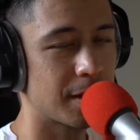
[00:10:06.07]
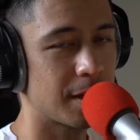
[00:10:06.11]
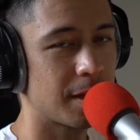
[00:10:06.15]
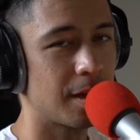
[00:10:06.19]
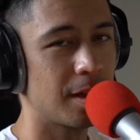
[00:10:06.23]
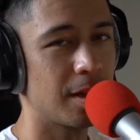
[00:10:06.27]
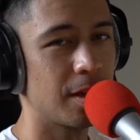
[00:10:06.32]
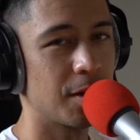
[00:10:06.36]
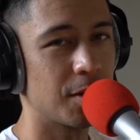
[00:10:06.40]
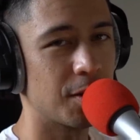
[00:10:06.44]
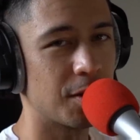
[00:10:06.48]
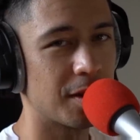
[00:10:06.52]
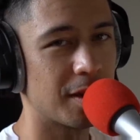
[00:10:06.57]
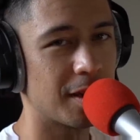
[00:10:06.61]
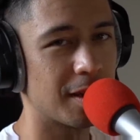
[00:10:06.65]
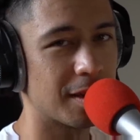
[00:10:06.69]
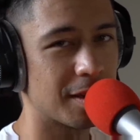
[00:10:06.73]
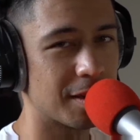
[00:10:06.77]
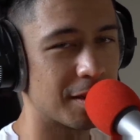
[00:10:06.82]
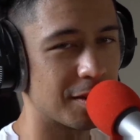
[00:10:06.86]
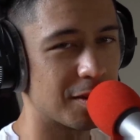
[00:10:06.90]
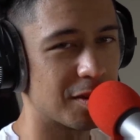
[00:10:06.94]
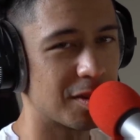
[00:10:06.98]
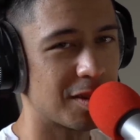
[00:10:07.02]
Clearly,
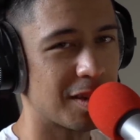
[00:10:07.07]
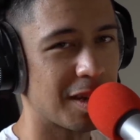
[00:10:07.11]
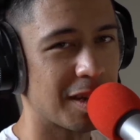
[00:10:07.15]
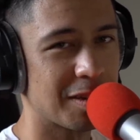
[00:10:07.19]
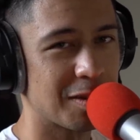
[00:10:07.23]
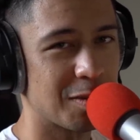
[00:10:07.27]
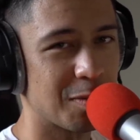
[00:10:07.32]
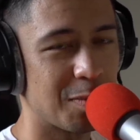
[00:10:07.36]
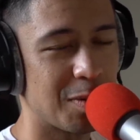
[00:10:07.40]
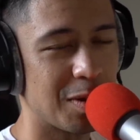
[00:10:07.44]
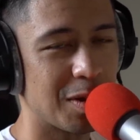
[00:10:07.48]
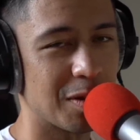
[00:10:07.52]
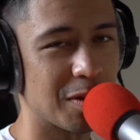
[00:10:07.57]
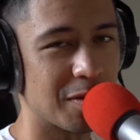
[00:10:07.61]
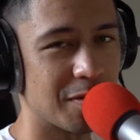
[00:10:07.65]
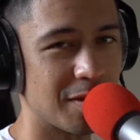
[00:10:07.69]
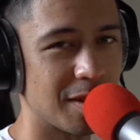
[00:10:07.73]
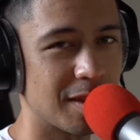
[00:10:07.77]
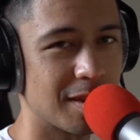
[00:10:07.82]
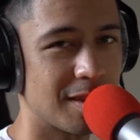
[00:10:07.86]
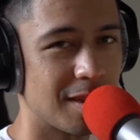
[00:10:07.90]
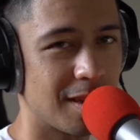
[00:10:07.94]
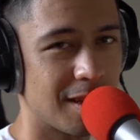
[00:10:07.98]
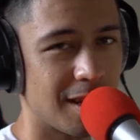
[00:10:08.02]
uh, the sex appeal of
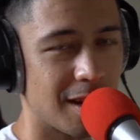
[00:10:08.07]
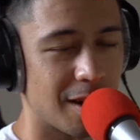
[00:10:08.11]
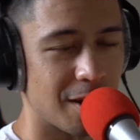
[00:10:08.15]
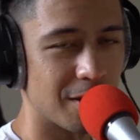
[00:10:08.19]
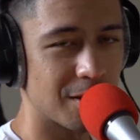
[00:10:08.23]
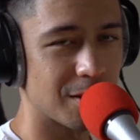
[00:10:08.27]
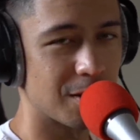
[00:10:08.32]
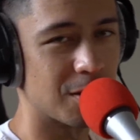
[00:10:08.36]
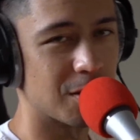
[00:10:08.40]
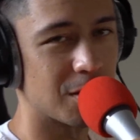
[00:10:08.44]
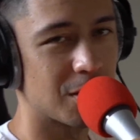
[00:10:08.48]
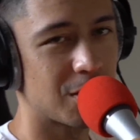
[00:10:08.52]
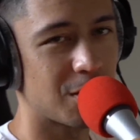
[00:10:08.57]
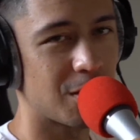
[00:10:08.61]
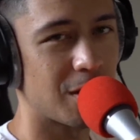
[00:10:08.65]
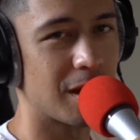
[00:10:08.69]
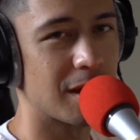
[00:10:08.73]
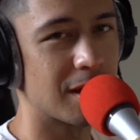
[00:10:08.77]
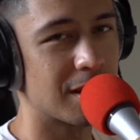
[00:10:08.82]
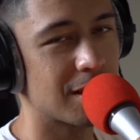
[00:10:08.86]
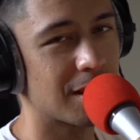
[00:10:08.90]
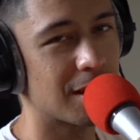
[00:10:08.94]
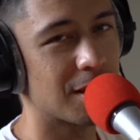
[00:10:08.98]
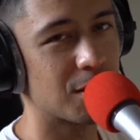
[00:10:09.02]
Disney characters
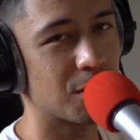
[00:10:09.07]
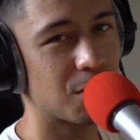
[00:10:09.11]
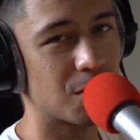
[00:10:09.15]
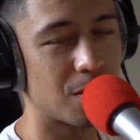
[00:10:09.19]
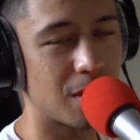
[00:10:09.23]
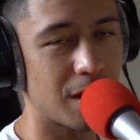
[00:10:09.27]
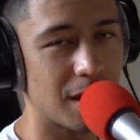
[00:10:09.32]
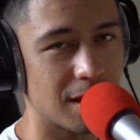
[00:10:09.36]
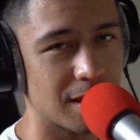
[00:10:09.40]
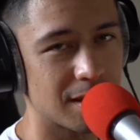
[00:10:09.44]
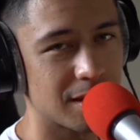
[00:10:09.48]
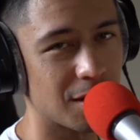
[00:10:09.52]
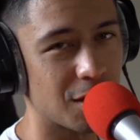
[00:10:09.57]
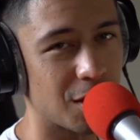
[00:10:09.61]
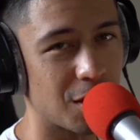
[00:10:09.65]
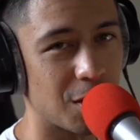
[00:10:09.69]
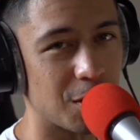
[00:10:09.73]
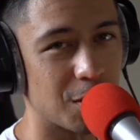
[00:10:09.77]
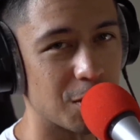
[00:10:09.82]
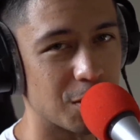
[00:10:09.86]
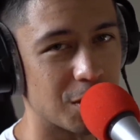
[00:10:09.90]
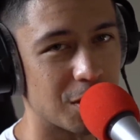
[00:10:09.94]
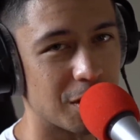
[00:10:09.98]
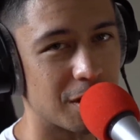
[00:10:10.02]
transcends race and
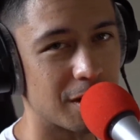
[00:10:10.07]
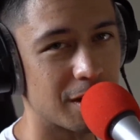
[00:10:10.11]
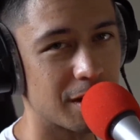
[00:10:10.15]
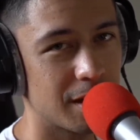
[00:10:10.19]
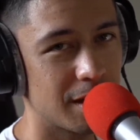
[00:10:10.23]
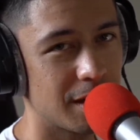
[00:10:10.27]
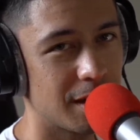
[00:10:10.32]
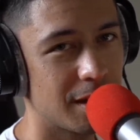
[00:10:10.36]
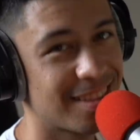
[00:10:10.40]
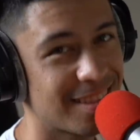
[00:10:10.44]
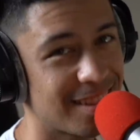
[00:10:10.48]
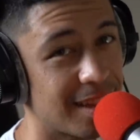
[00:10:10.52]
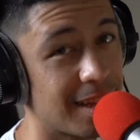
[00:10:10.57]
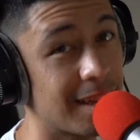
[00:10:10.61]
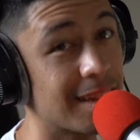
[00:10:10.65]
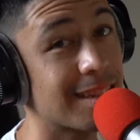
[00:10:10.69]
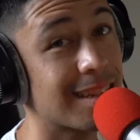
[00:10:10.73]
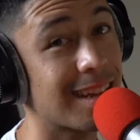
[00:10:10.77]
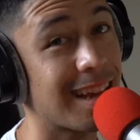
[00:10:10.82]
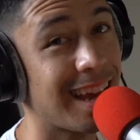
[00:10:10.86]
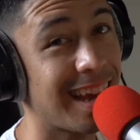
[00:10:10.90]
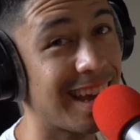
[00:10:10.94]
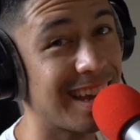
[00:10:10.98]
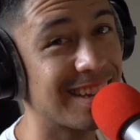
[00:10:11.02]
culture. It's
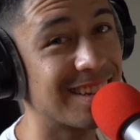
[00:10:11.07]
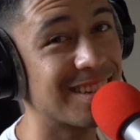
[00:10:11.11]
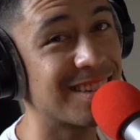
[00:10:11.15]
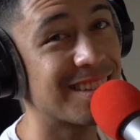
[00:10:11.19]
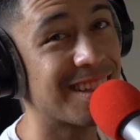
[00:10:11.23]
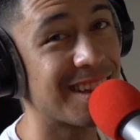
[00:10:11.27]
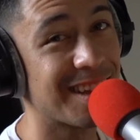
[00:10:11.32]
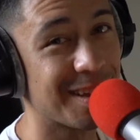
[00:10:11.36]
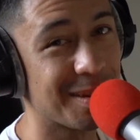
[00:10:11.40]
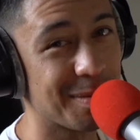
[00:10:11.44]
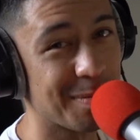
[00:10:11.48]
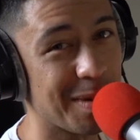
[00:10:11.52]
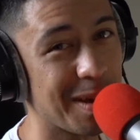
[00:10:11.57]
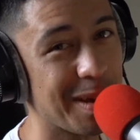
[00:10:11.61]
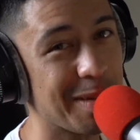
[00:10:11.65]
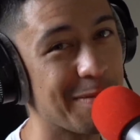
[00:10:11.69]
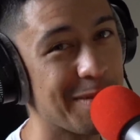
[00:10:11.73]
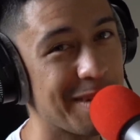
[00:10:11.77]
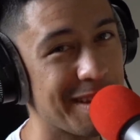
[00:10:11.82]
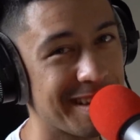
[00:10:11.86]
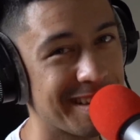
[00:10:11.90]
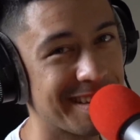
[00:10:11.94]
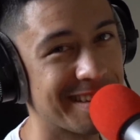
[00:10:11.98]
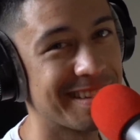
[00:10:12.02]
an age thing,
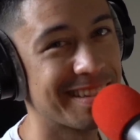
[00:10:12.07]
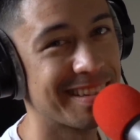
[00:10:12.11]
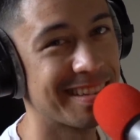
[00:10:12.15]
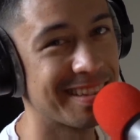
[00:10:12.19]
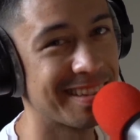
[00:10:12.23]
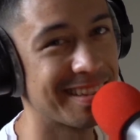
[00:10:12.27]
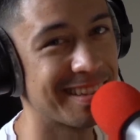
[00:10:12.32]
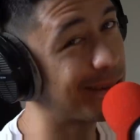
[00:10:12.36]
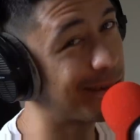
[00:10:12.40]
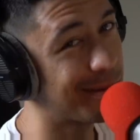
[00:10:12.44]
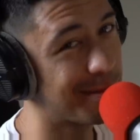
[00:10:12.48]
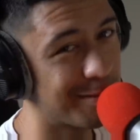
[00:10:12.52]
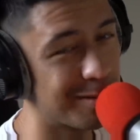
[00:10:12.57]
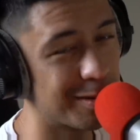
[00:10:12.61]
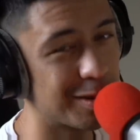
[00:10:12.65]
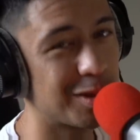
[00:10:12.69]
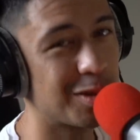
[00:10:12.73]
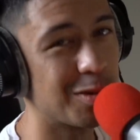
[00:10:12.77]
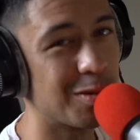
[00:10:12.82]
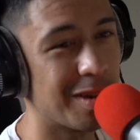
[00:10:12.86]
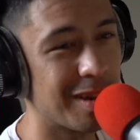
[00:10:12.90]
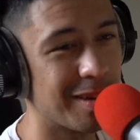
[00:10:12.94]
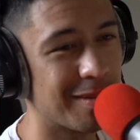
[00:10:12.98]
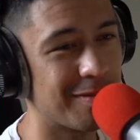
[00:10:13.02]
baby. Once
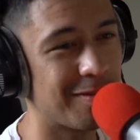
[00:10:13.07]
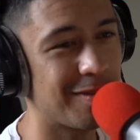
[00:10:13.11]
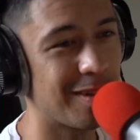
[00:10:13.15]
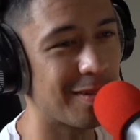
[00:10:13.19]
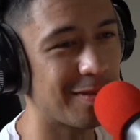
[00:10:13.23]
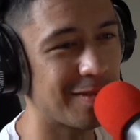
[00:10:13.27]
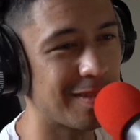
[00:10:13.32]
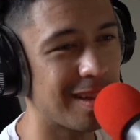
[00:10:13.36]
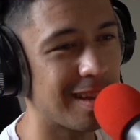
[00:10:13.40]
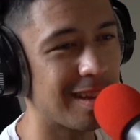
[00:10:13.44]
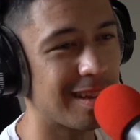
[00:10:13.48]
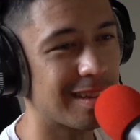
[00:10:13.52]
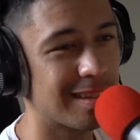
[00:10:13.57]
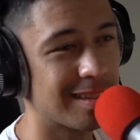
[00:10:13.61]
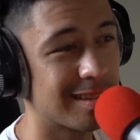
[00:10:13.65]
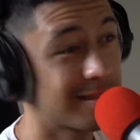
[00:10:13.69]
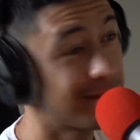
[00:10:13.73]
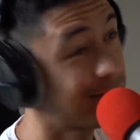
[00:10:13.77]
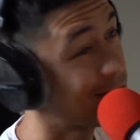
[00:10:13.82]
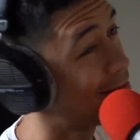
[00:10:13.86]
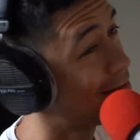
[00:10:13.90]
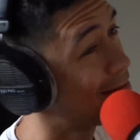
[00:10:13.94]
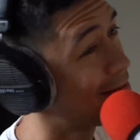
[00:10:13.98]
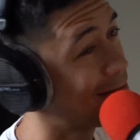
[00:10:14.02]
you hit 50,
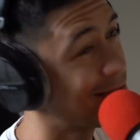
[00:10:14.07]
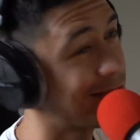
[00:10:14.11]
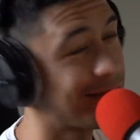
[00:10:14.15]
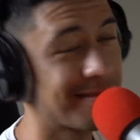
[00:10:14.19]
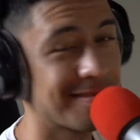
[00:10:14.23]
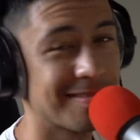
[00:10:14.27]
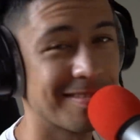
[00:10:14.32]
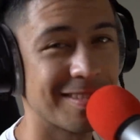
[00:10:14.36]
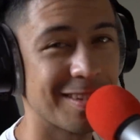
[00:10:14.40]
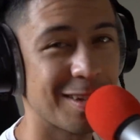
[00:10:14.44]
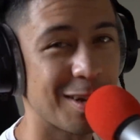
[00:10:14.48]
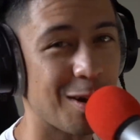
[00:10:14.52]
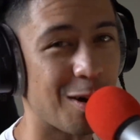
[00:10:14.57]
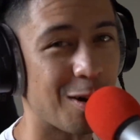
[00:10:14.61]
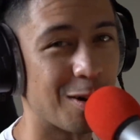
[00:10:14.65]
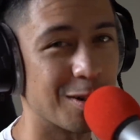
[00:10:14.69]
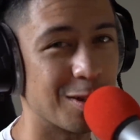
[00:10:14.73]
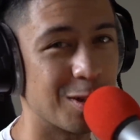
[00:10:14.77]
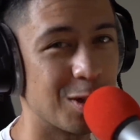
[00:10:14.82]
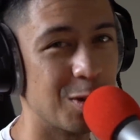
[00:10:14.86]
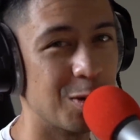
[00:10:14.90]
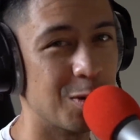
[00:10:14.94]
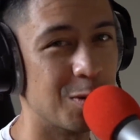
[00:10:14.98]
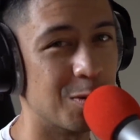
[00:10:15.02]

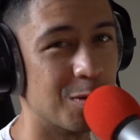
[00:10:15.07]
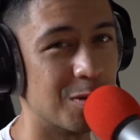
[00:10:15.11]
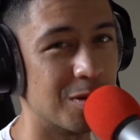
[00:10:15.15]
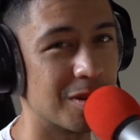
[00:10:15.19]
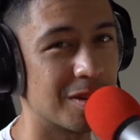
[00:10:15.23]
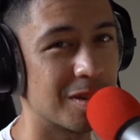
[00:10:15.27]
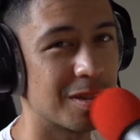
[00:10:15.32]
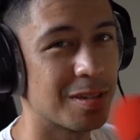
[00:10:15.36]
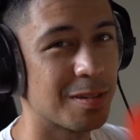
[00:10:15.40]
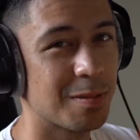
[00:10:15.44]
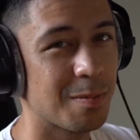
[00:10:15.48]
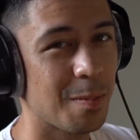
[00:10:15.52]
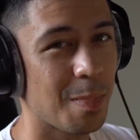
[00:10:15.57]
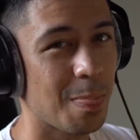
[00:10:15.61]
cartoons.